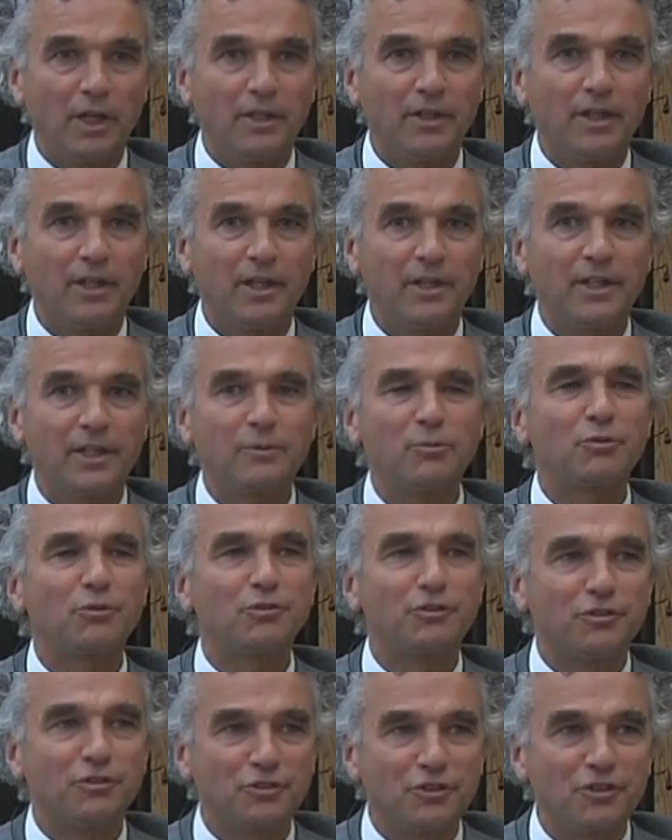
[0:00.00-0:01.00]
And, and that
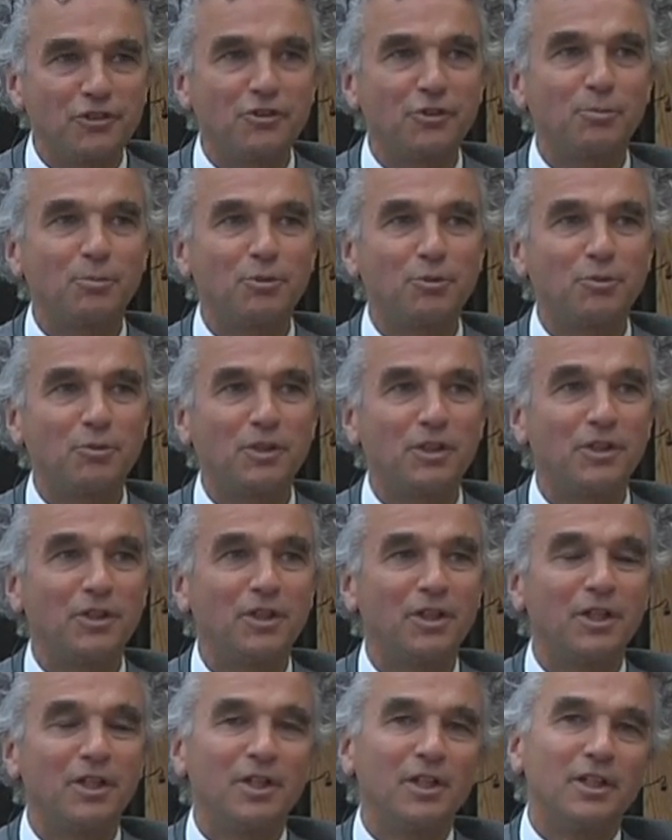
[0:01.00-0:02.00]
was a decision between